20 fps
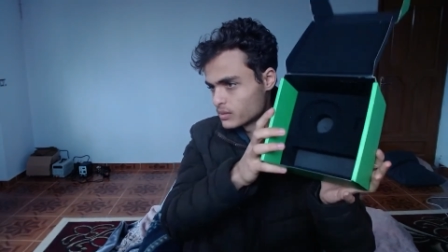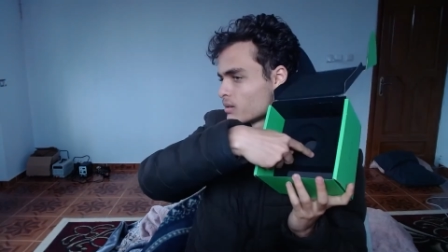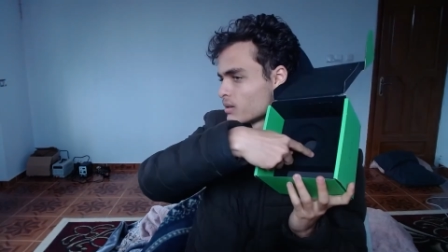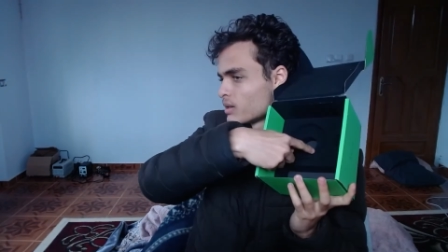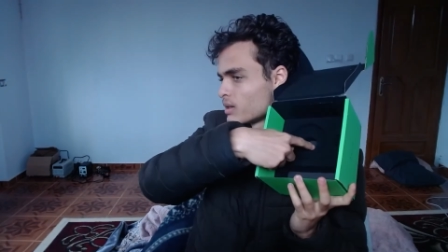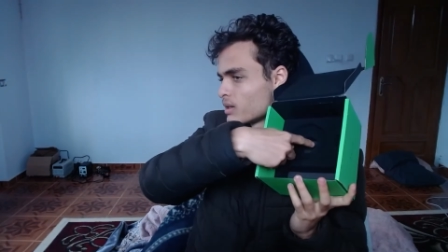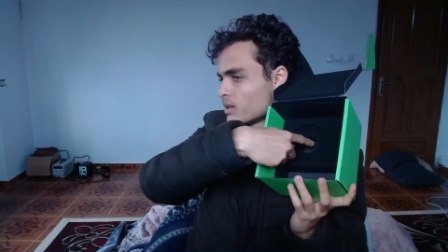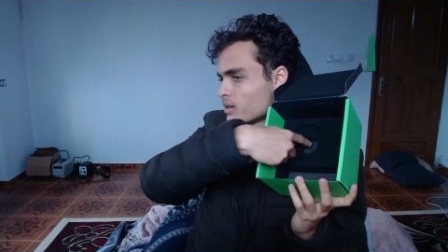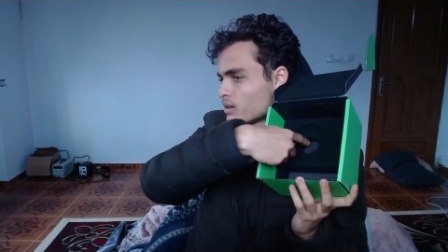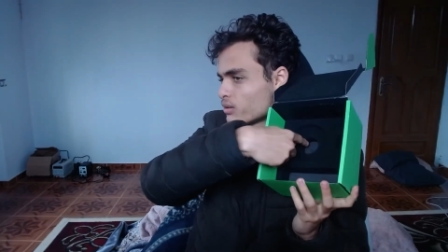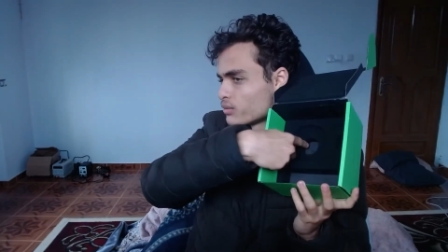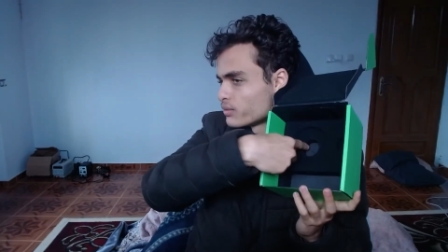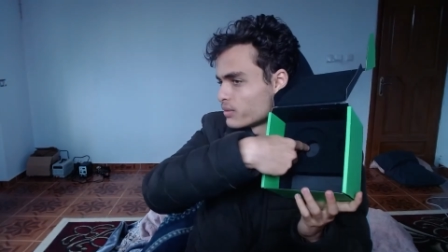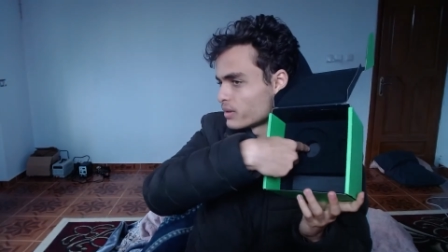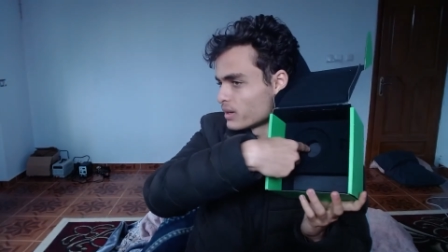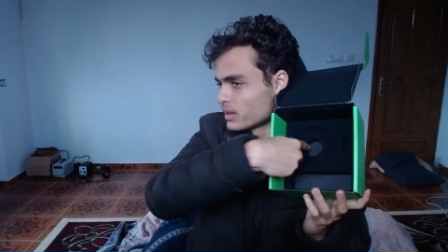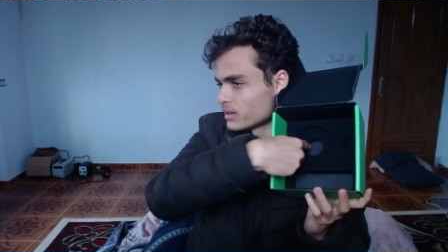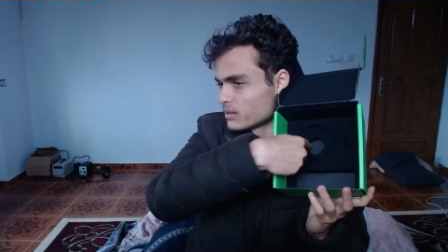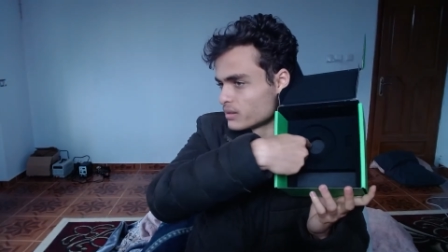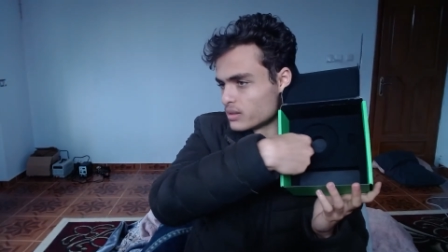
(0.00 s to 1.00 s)
Here you
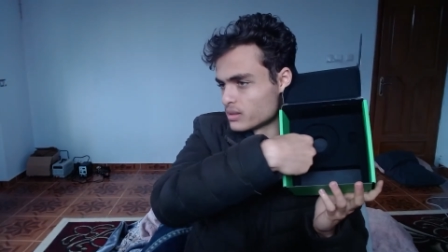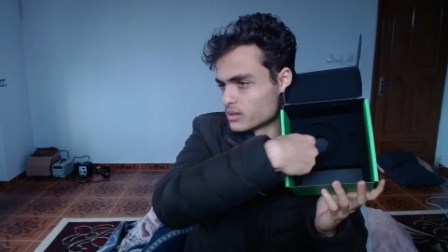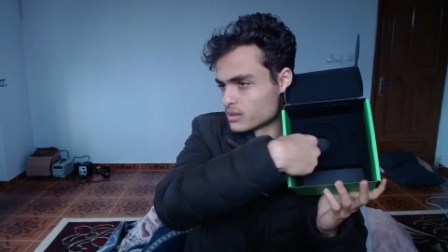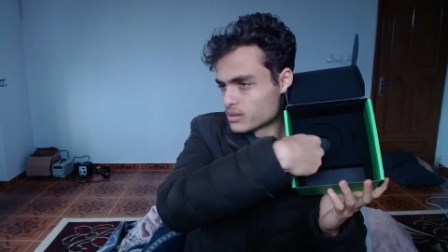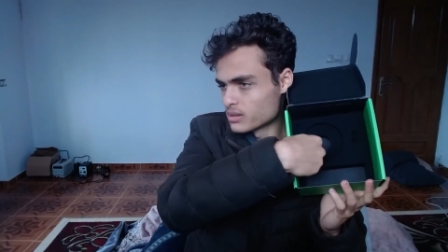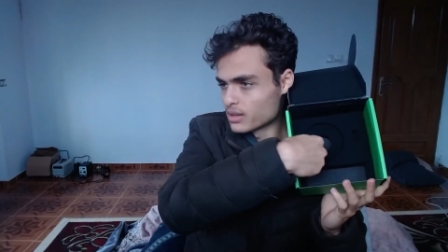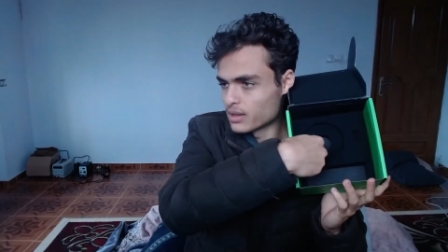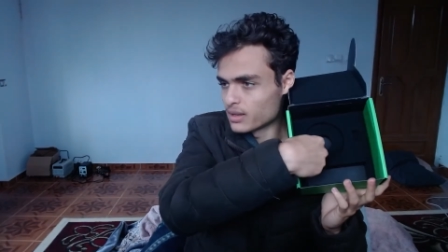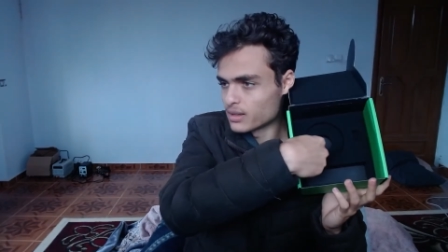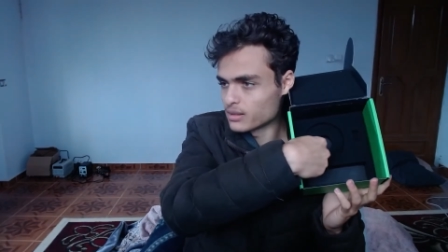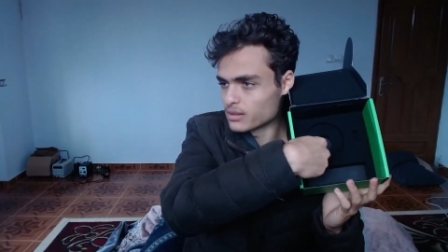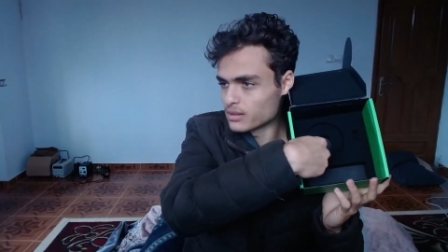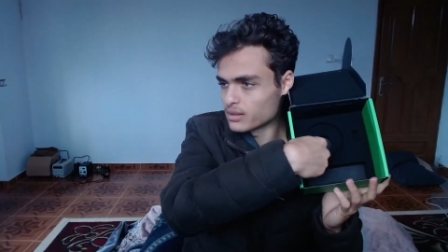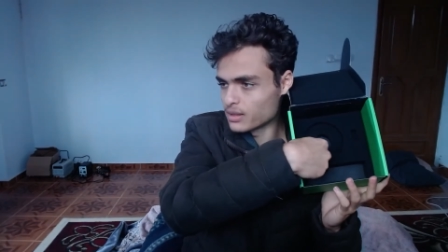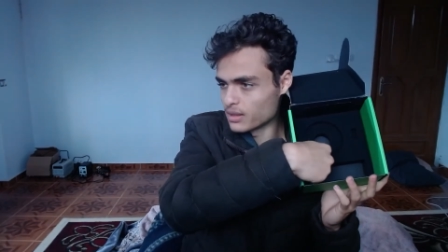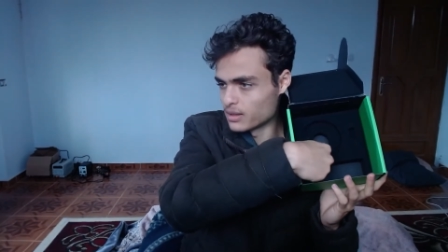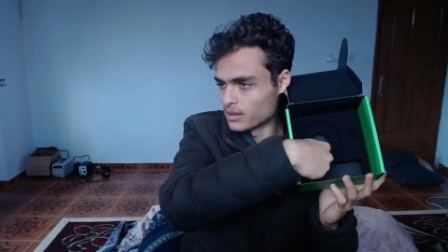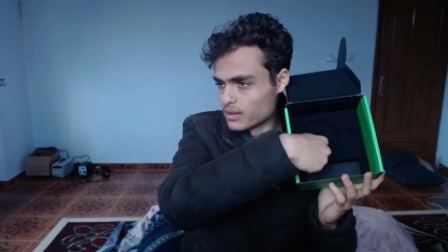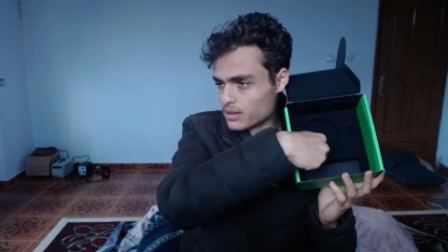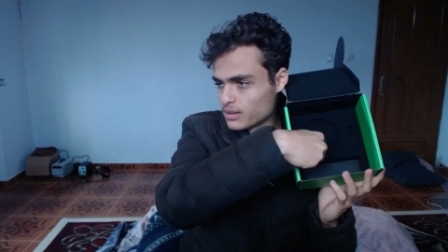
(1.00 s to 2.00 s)
find the stand,
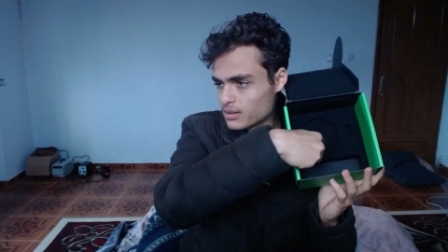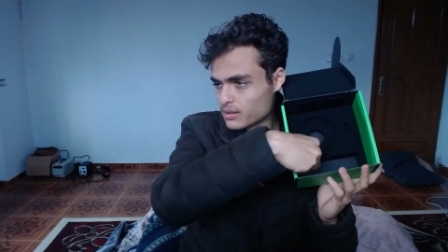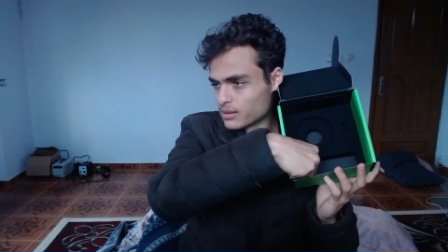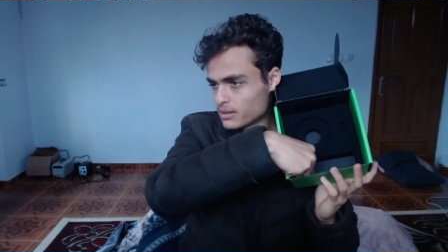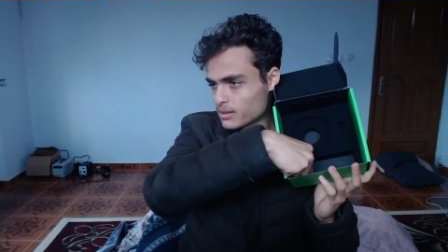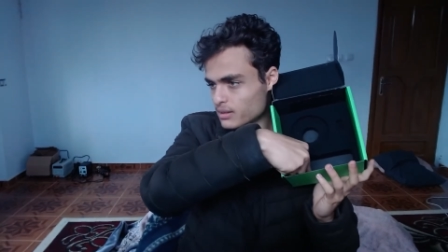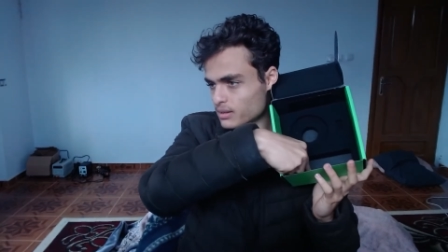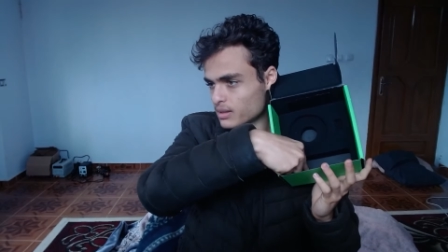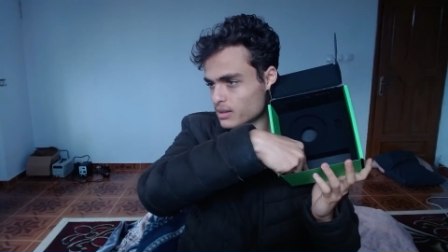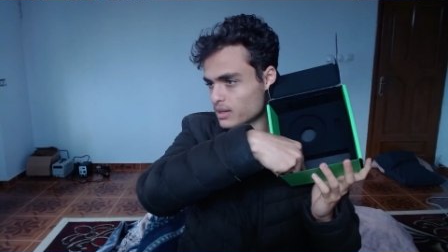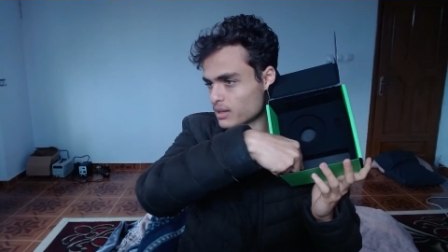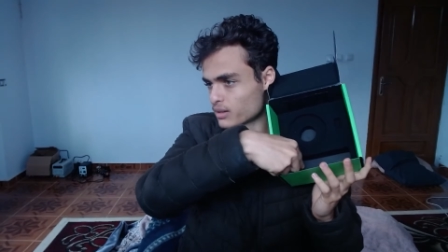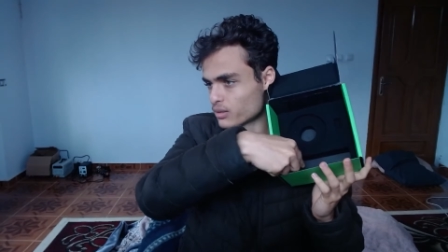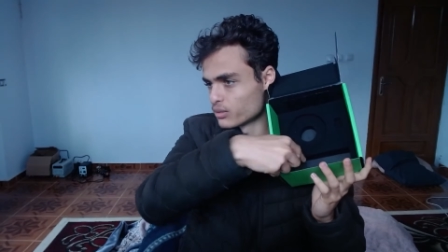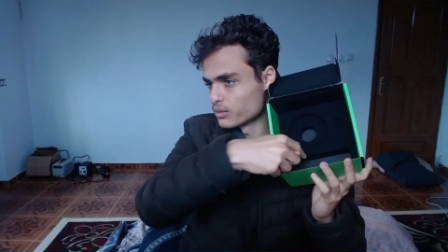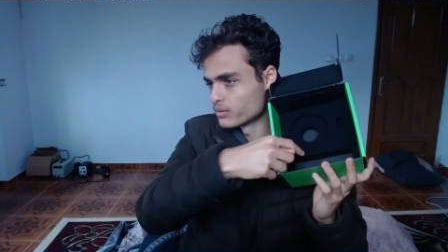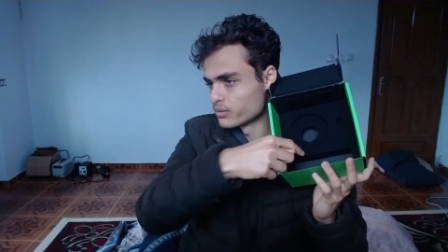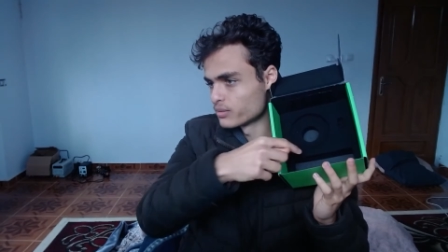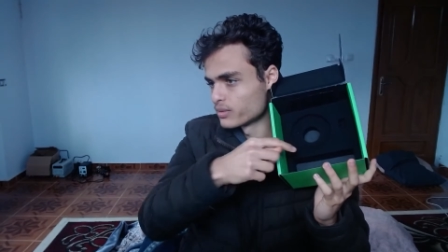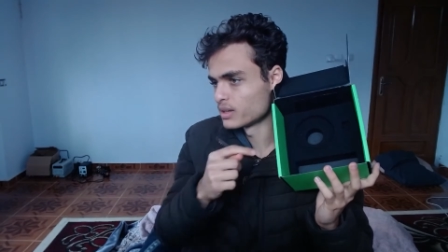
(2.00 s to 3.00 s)
and here
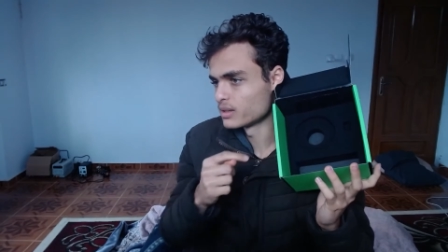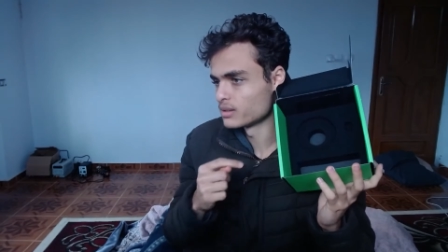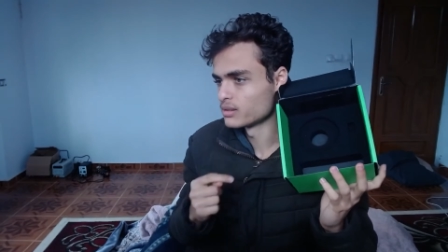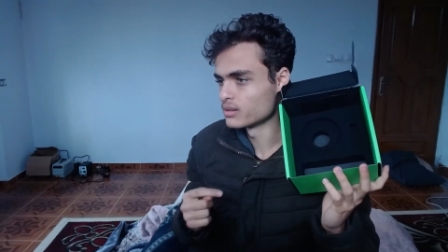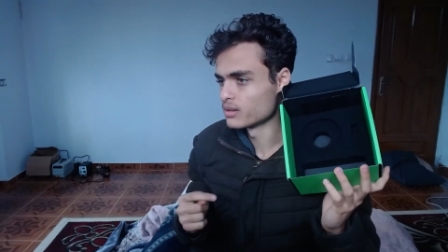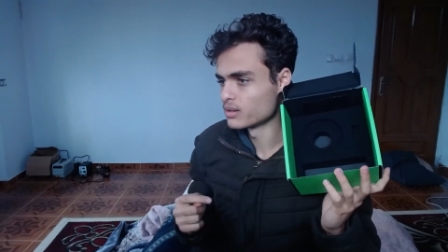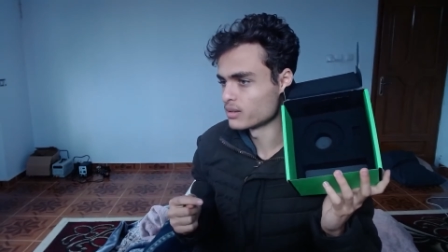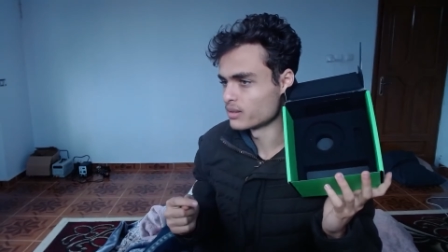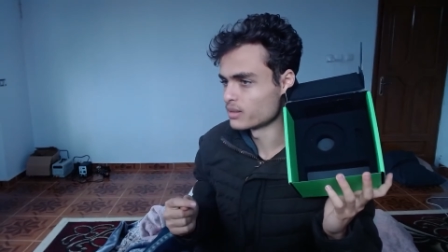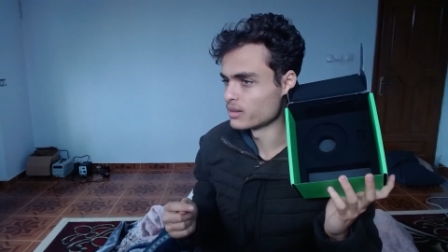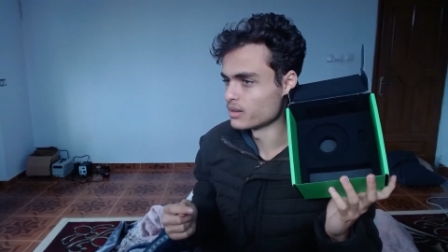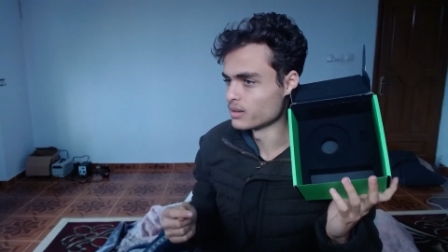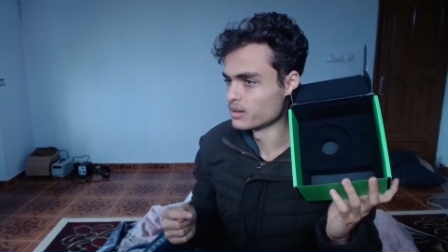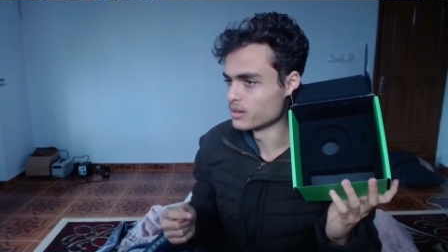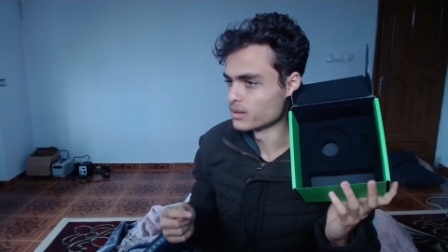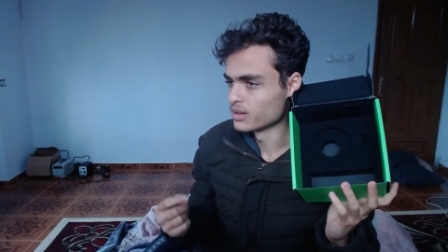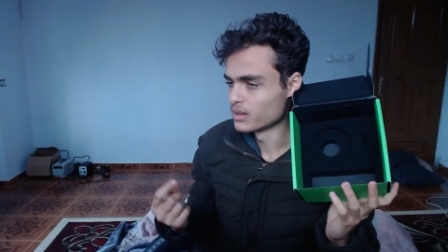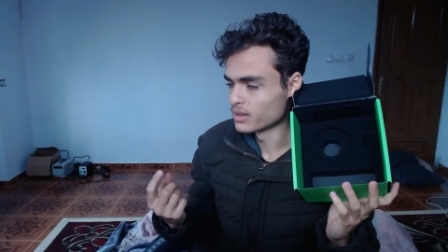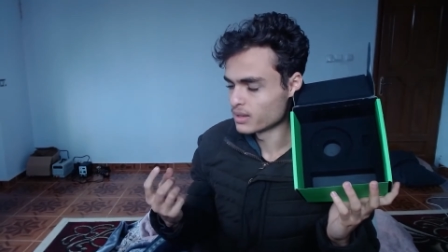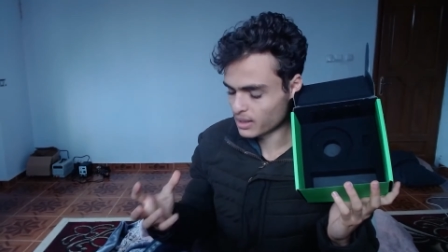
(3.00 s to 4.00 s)
you find
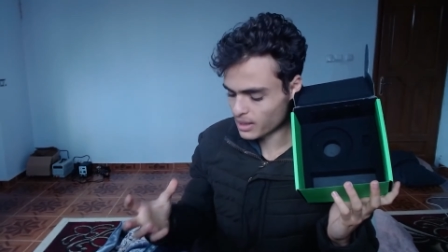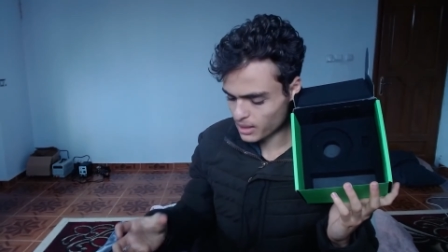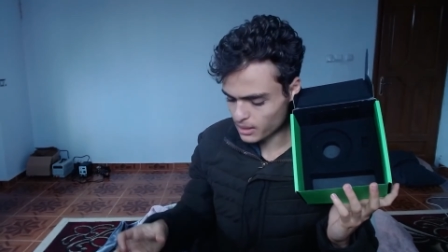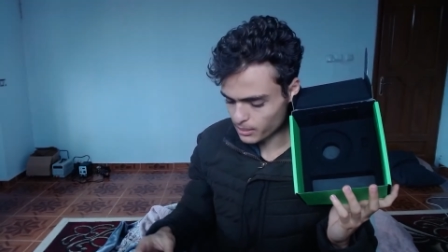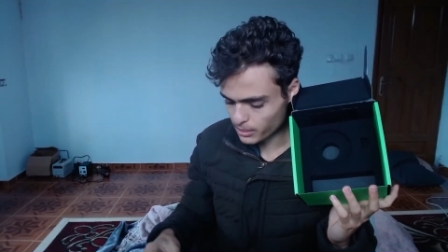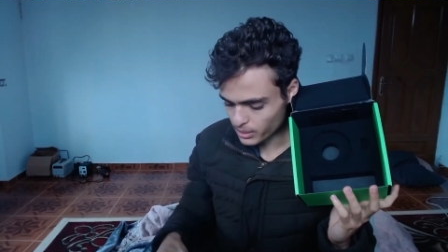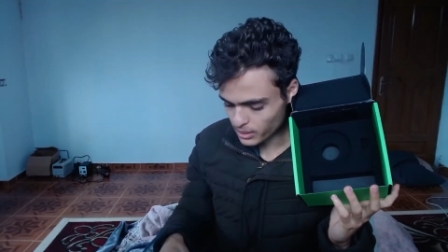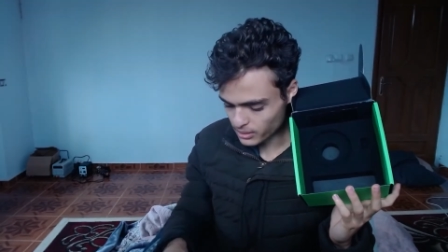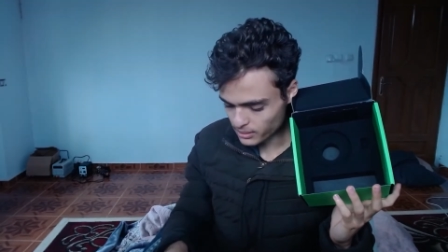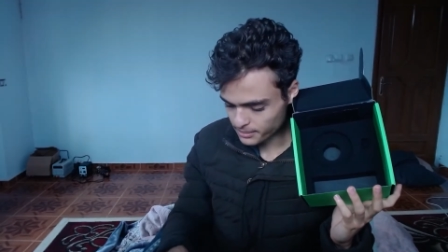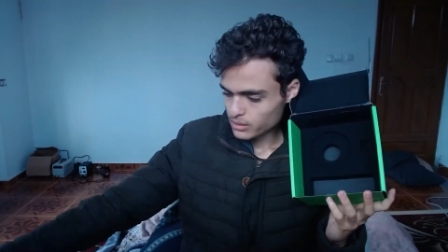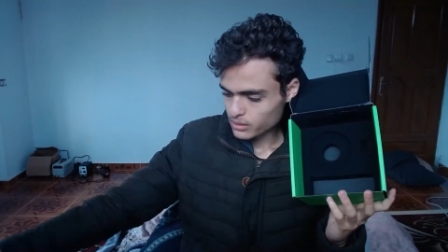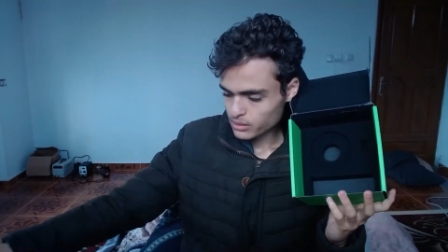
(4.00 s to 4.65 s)
the cable.